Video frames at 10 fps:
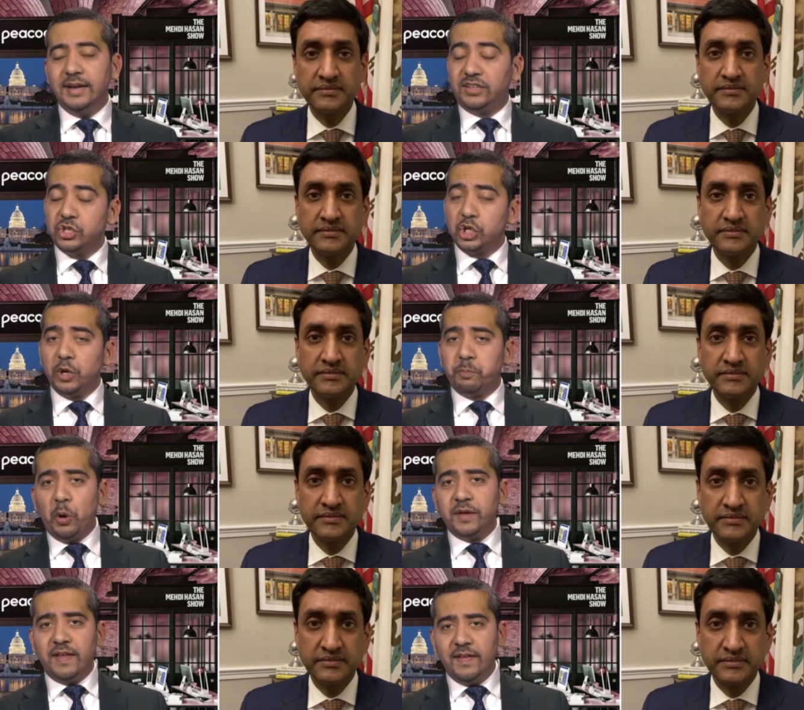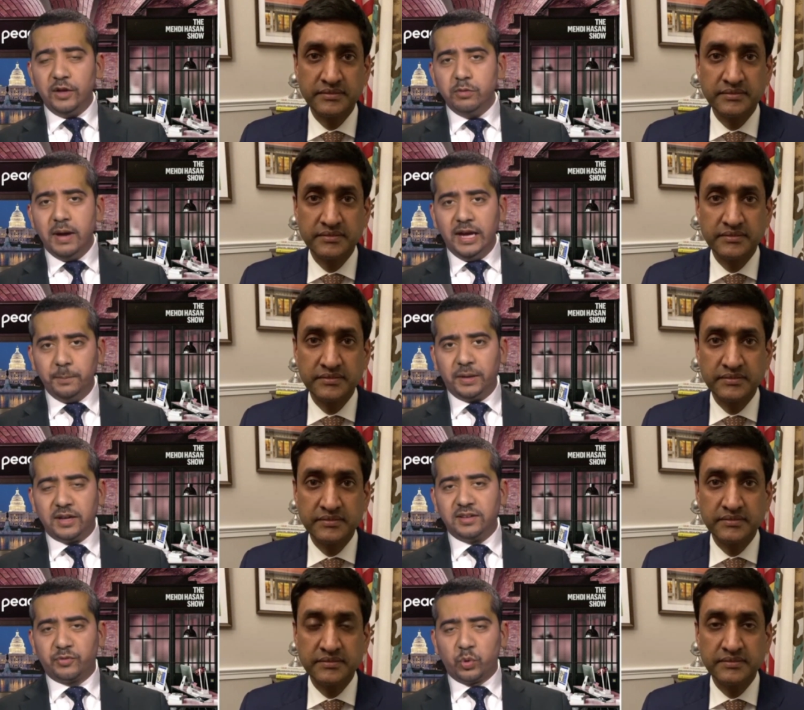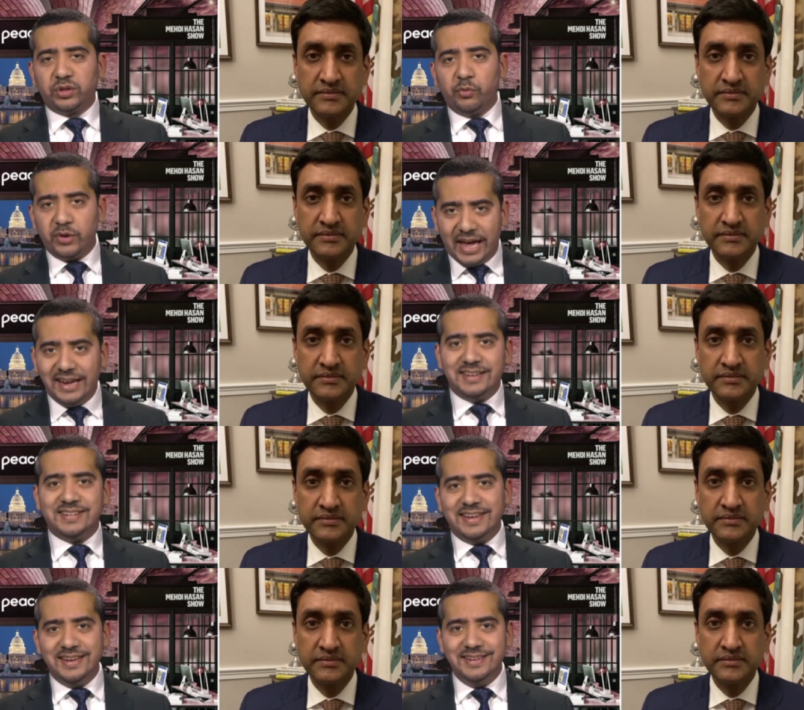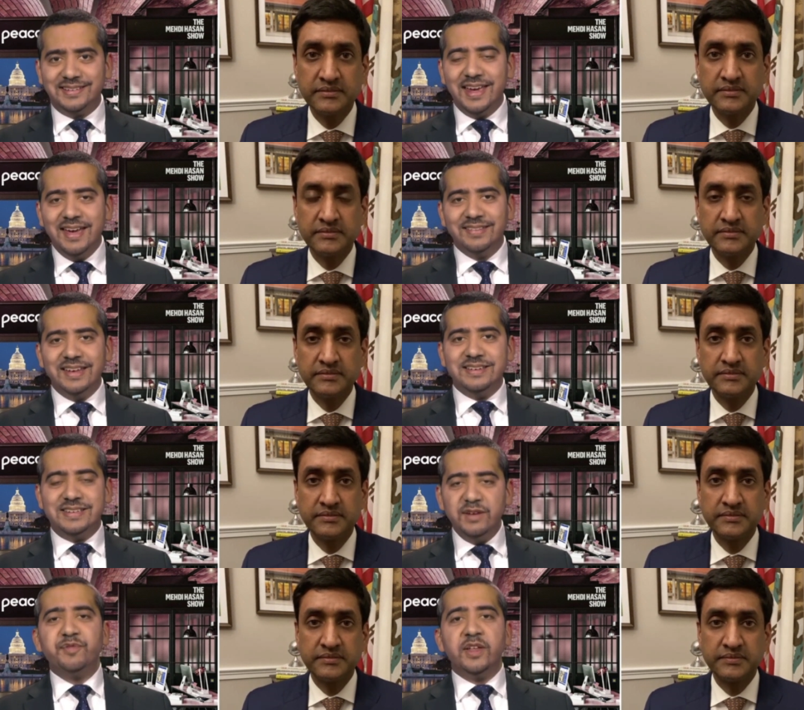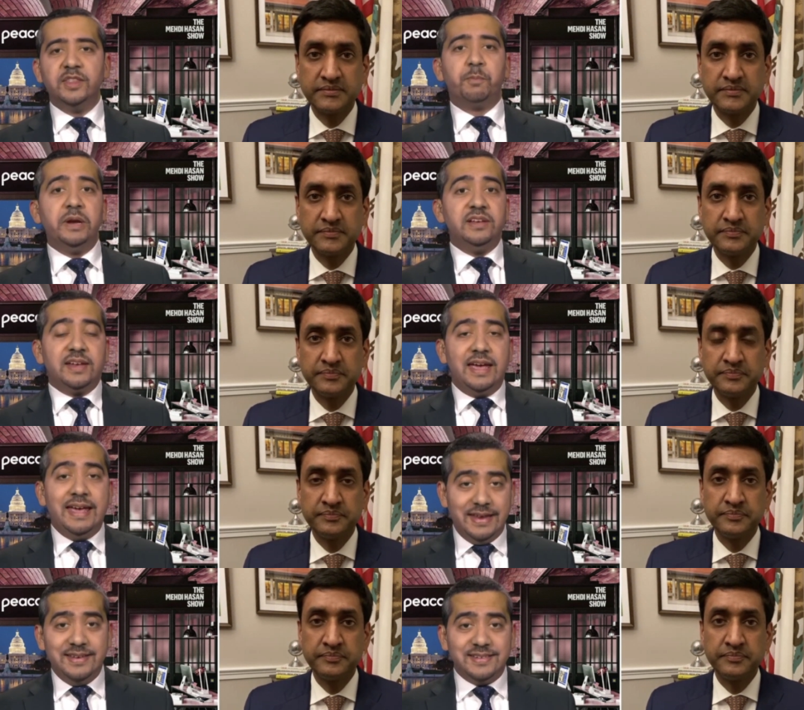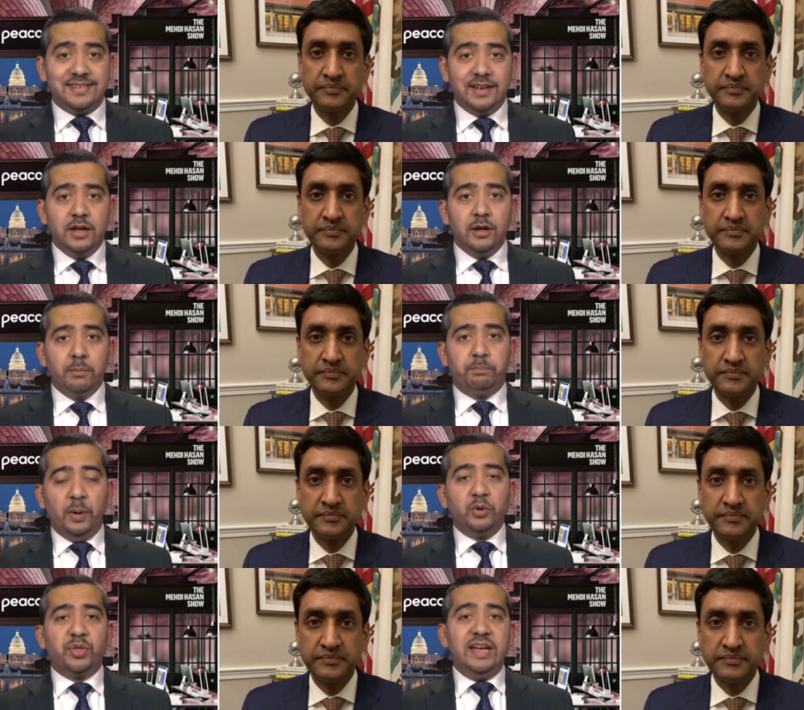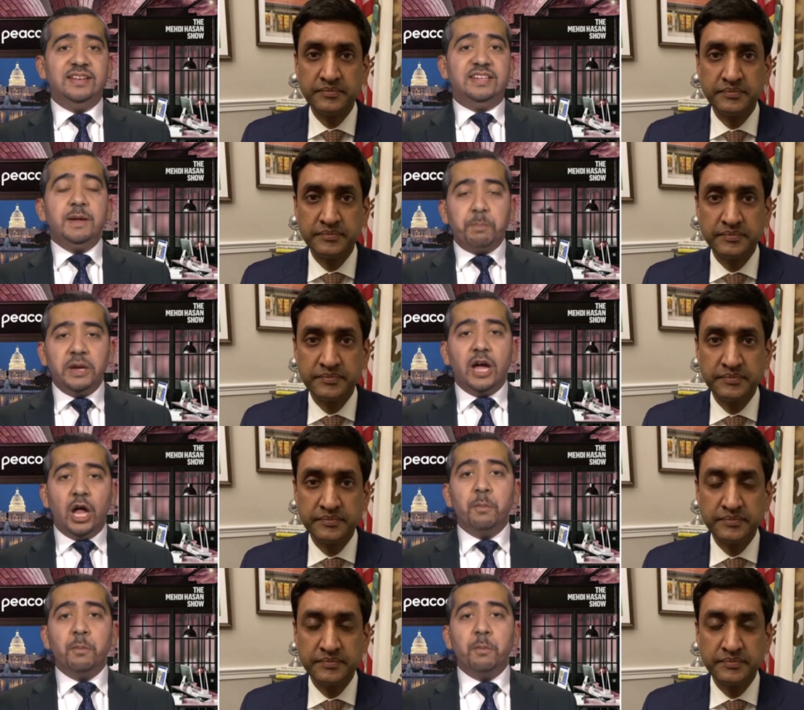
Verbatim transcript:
Speaker 1: Uh, it's such a good point there that you make, because, of course, the reality is that defund the police is both a deeply